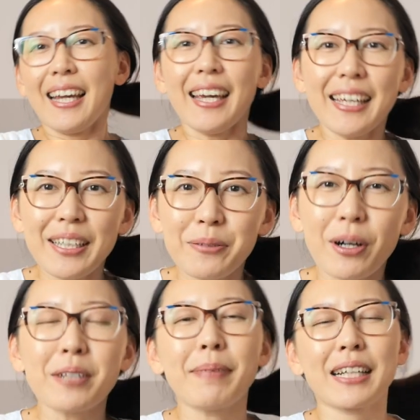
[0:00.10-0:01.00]
Hey,
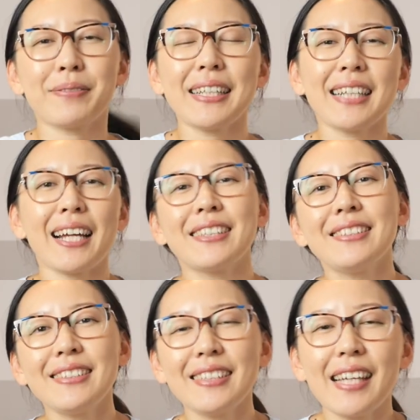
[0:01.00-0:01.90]
welcome back to my
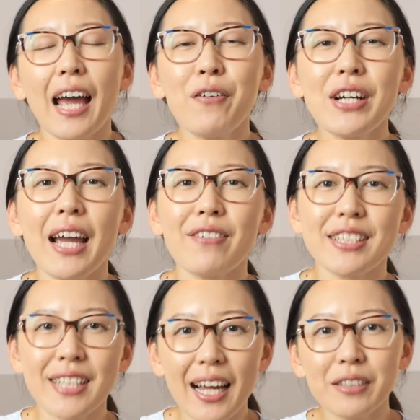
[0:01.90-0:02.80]
channel. Today I want to have a
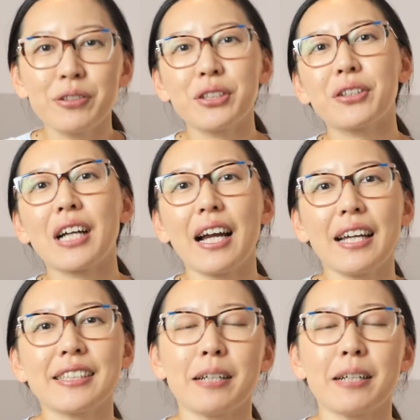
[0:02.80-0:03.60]
chat with you guys